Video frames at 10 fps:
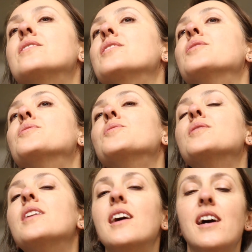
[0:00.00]

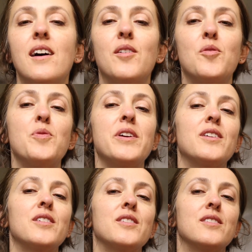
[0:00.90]
So
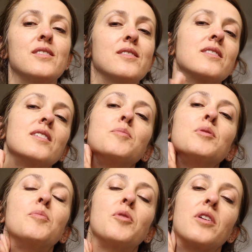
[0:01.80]
we're gonna
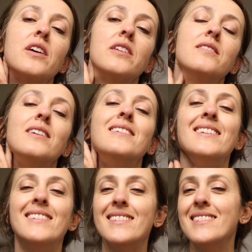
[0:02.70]
put more on.